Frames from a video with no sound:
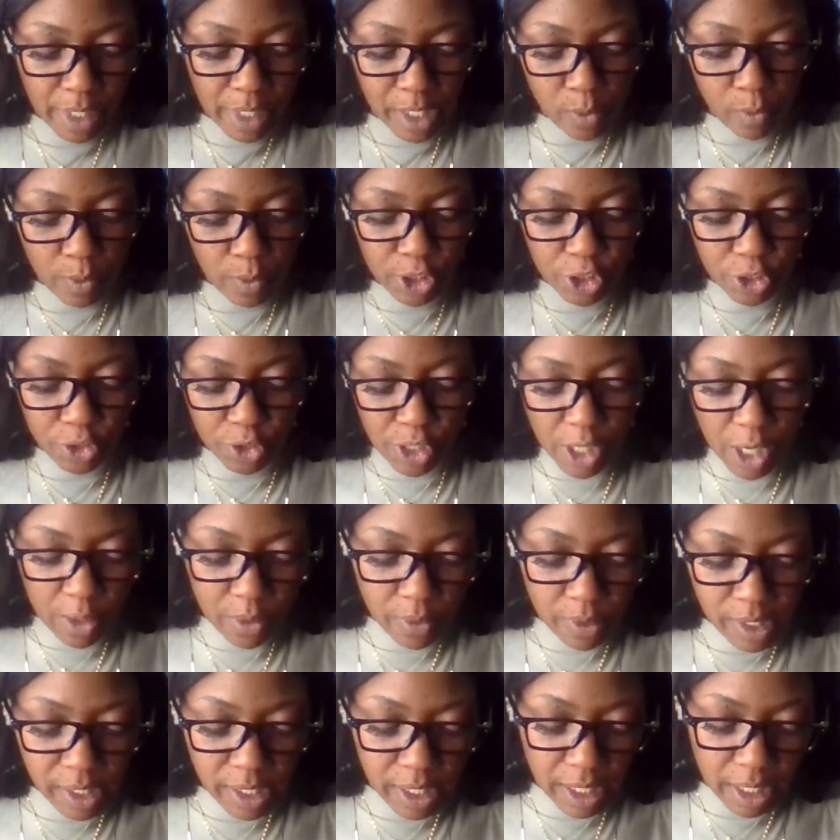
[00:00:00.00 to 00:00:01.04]
is what you
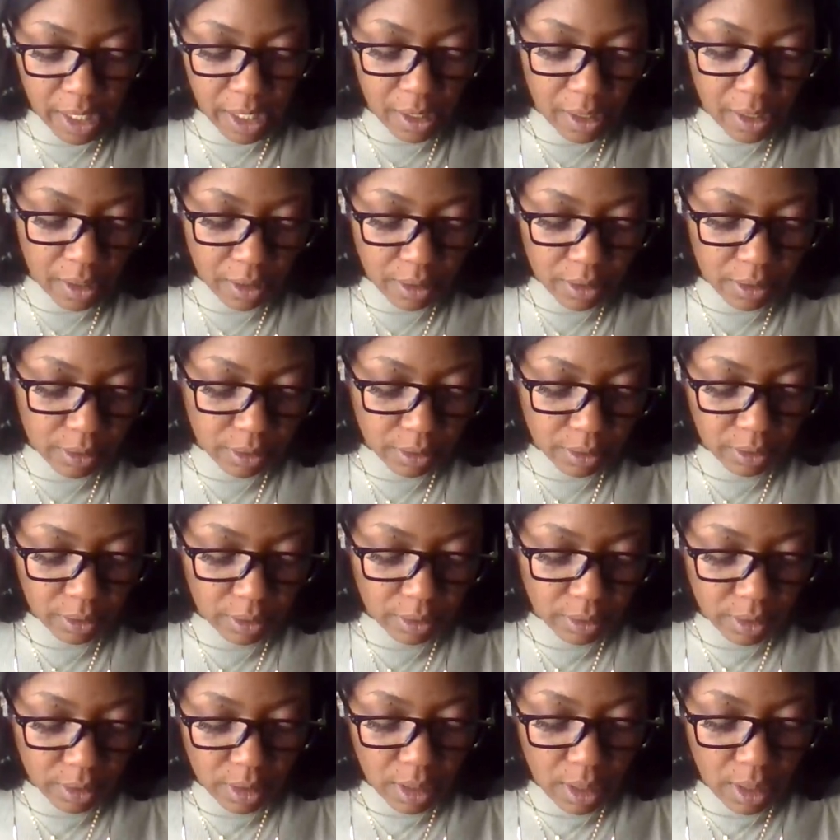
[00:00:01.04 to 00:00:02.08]
don't see.
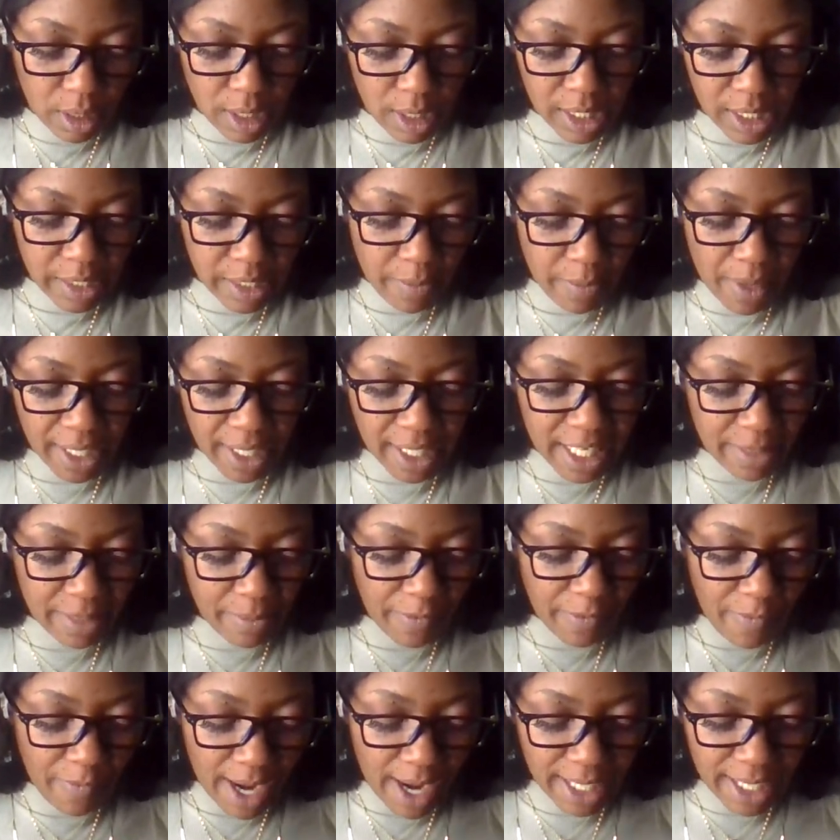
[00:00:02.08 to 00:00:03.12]
Somebody could
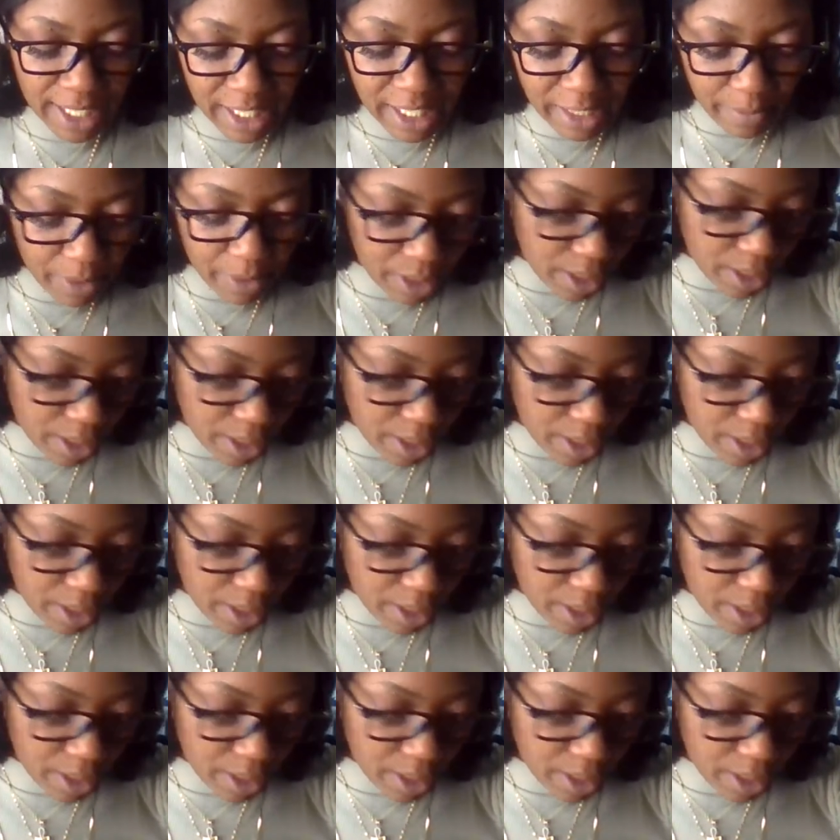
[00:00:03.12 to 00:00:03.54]
be finding some